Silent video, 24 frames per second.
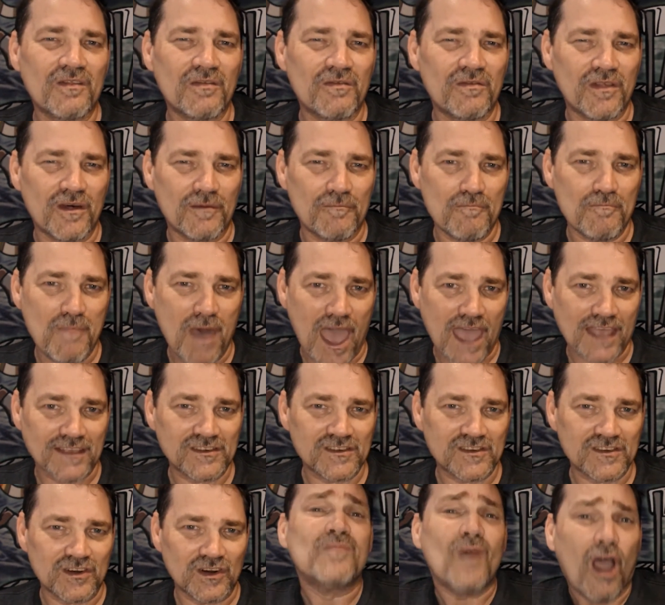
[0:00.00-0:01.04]
the
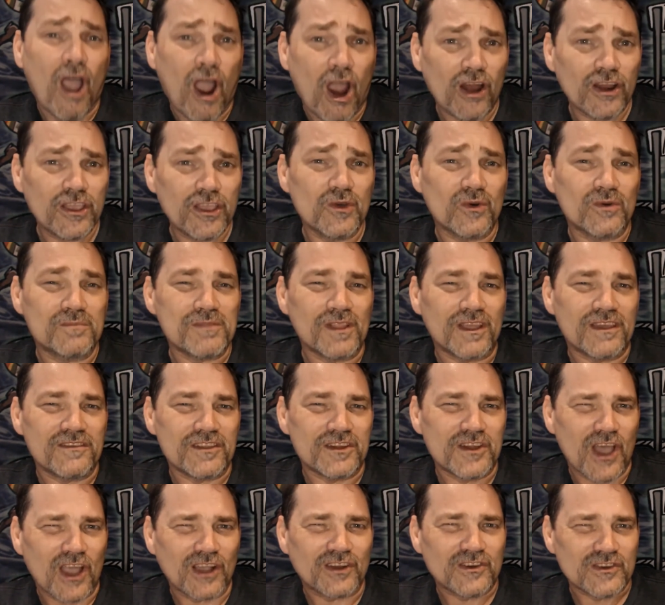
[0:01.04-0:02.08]
Master, arguably the
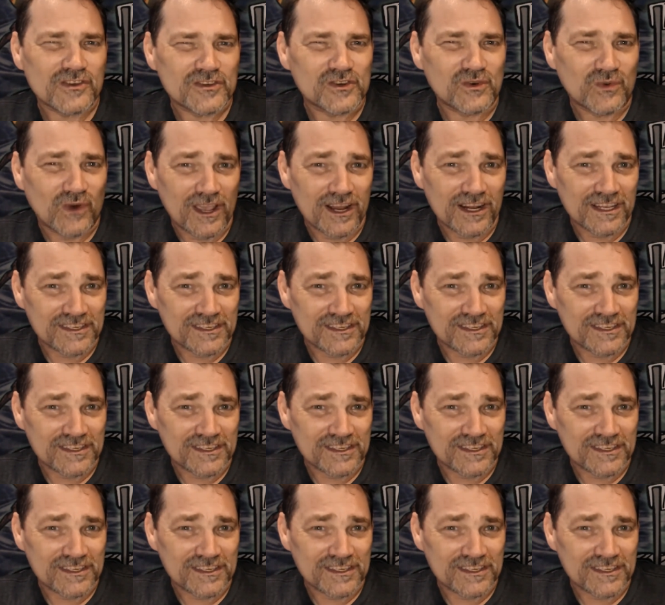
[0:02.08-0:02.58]
Doctor's greatest